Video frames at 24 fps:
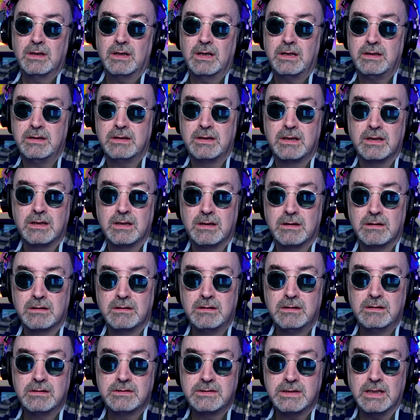and you get a
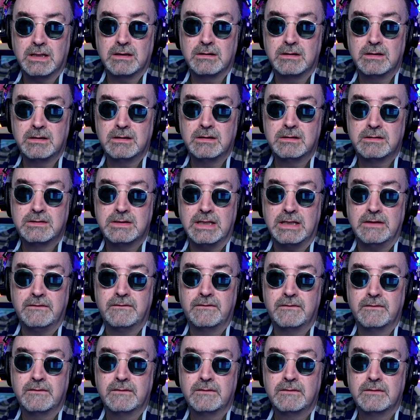good, solid,
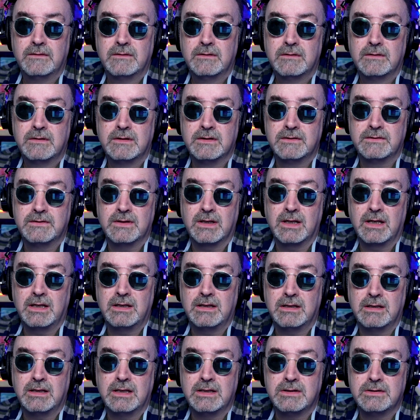safe,
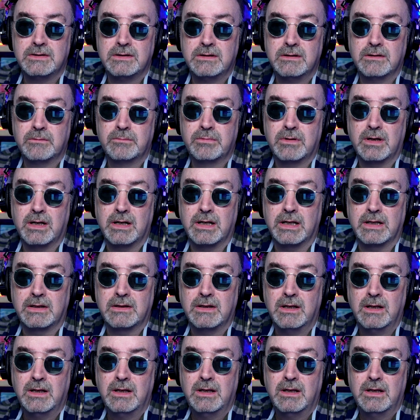designed, and engineered product,
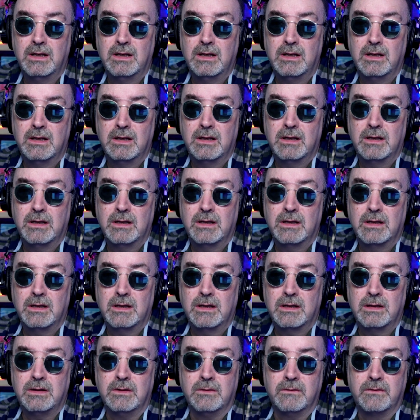
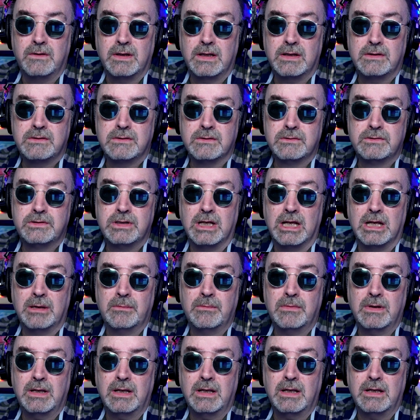you think it's your
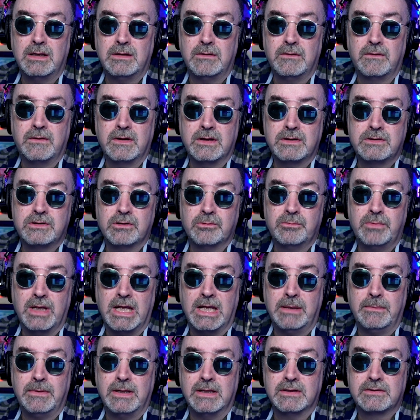gem and you think it's your
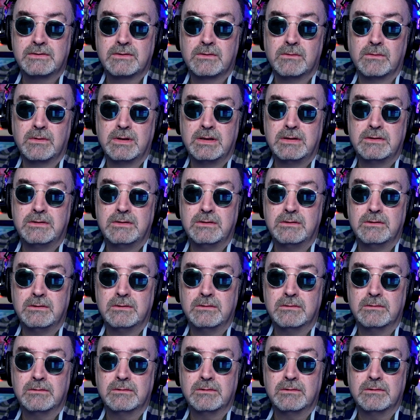baby. It's going
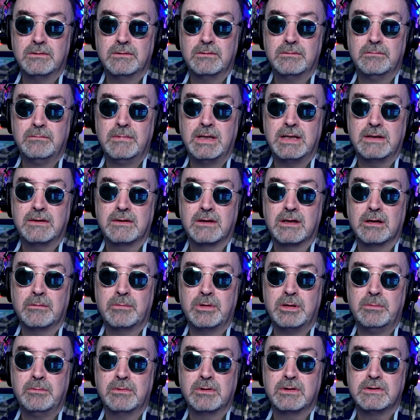to make the
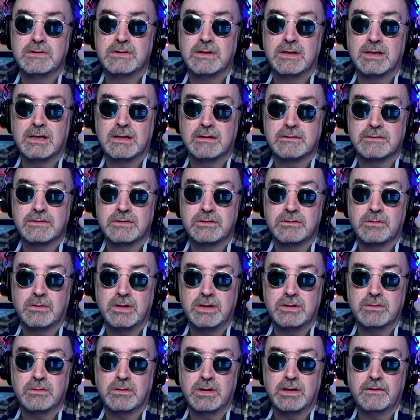company millions of dollars in
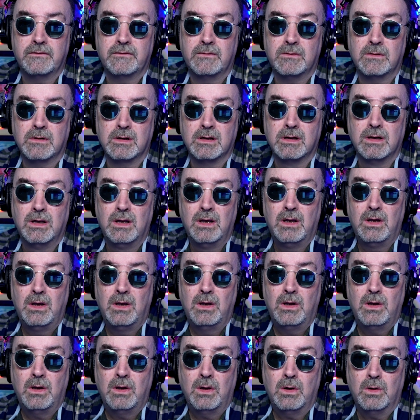2024.
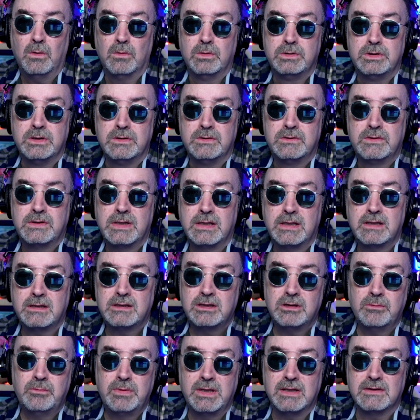You send it
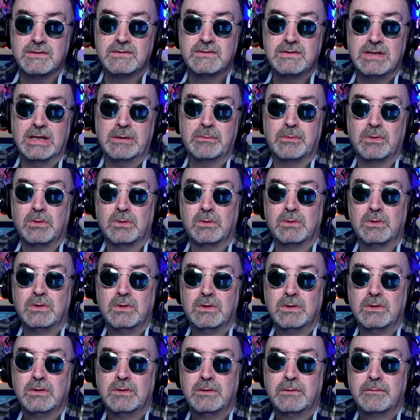to be assembled
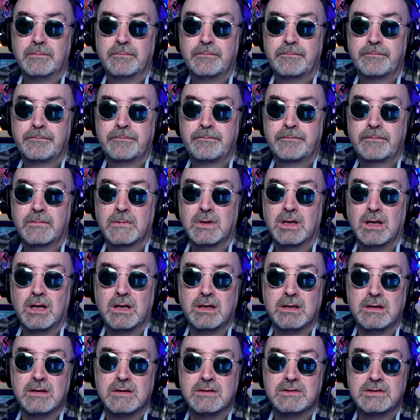
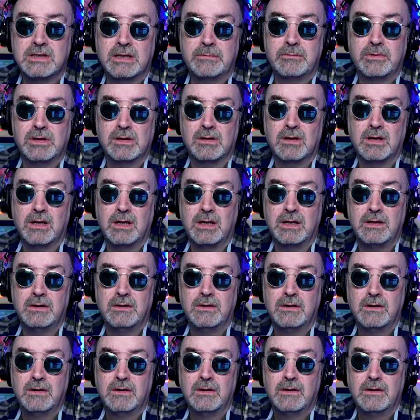on an assembly line